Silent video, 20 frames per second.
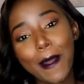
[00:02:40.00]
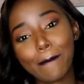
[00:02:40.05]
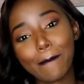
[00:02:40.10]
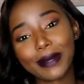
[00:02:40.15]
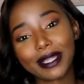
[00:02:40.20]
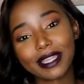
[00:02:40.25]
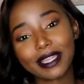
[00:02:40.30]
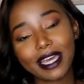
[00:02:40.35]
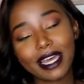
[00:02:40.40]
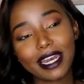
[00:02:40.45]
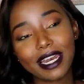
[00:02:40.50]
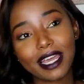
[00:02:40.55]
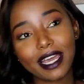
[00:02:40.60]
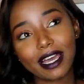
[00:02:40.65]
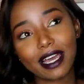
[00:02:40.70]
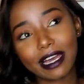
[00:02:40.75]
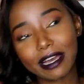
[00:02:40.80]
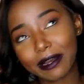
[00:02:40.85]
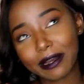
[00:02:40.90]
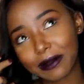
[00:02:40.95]
But then,
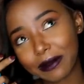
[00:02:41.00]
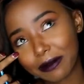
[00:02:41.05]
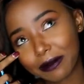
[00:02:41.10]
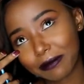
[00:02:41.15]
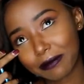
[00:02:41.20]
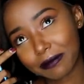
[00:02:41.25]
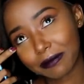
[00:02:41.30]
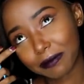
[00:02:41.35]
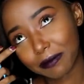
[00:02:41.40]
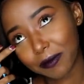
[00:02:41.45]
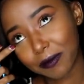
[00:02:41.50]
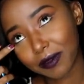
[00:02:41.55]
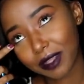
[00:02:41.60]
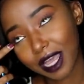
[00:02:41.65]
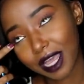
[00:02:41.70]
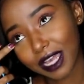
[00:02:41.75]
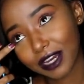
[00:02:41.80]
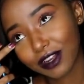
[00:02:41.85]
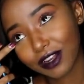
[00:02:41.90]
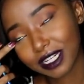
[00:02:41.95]

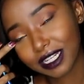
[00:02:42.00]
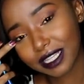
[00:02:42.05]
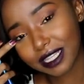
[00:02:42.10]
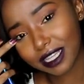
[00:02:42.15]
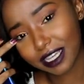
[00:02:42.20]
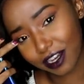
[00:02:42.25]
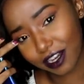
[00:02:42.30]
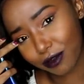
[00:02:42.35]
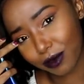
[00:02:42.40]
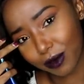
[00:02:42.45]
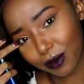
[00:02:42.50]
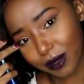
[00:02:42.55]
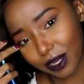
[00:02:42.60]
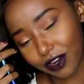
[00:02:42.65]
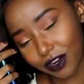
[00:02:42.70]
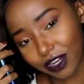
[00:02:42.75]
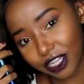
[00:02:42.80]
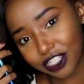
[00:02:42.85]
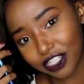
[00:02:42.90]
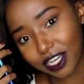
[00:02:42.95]
I don't think we
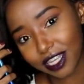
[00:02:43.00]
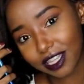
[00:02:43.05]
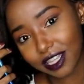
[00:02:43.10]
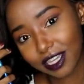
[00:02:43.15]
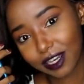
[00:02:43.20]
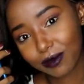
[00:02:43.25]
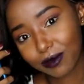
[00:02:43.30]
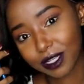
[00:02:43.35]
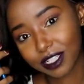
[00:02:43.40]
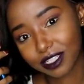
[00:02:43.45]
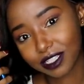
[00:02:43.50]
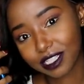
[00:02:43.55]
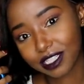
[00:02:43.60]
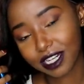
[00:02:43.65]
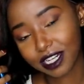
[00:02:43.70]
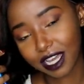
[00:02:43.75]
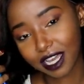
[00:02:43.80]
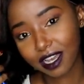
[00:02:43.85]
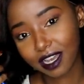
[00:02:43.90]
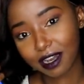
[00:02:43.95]
were rich. I think we're just
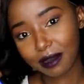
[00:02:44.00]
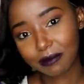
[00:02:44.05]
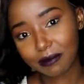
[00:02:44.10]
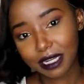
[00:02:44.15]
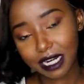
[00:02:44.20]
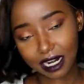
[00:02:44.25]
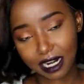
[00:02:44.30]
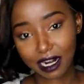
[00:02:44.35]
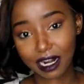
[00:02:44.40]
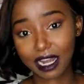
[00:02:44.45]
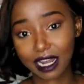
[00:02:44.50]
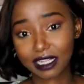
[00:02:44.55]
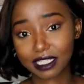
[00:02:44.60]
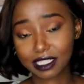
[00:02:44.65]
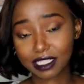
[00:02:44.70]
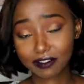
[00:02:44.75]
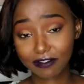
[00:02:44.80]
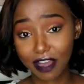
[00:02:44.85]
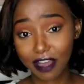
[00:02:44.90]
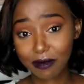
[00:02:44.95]
like a middle
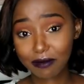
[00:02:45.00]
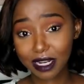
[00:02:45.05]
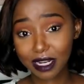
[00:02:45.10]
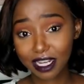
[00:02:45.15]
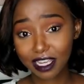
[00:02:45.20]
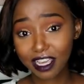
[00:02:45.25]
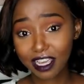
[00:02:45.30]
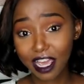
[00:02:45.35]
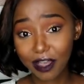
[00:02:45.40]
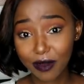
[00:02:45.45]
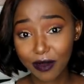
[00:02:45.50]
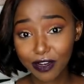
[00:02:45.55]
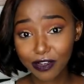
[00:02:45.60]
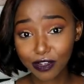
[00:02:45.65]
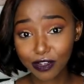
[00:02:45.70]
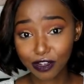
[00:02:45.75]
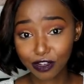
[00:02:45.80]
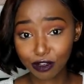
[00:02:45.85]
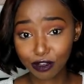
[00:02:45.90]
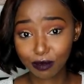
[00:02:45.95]
class family. I went
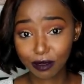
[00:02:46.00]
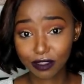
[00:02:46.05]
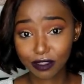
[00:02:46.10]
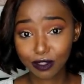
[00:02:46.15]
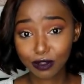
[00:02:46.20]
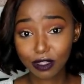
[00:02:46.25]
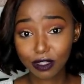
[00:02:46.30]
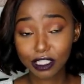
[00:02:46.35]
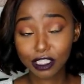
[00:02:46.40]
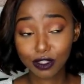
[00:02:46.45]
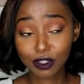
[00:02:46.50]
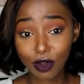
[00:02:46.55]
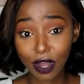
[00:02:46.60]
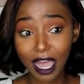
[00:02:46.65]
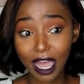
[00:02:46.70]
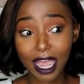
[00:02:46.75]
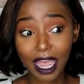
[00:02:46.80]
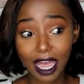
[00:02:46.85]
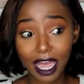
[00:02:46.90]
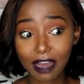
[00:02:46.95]
to a group of schools, so
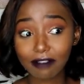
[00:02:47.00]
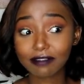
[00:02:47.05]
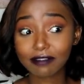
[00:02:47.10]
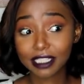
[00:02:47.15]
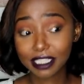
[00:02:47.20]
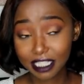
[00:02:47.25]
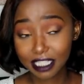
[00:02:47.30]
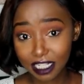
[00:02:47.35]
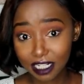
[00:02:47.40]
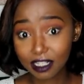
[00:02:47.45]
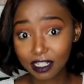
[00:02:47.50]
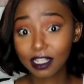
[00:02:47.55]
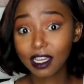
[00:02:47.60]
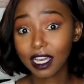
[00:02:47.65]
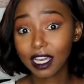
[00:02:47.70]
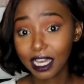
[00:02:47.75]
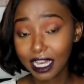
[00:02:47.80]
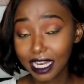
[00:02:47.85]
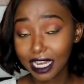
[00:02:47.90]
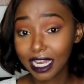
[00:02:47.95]
I have
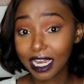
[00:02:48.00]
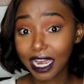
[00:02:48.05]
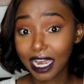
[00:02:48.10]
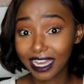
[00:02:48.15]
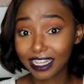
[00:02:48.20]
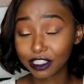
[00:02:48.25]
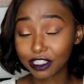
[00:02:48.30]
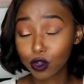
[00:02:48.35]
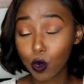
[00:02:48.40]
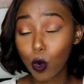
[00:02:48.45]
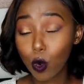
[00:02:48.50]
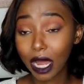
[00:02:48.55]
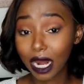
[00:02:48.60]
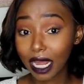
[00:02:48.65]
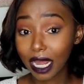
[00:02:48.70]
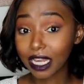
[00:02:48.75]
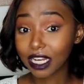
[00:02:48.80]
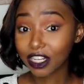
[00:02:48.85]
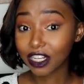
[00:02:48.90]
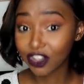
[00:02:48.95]
seen guys who are
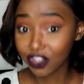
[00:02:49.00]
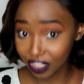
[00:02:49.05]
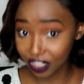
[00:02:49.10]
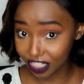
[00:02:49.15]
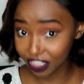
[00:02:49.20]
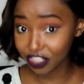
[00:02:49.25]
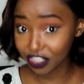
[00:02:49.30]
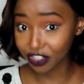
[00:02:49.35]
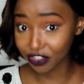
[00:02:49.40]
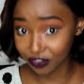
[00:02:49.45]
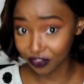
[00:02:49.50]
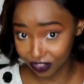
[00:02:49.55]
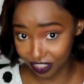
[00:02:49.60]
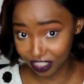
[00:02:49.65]
like rich,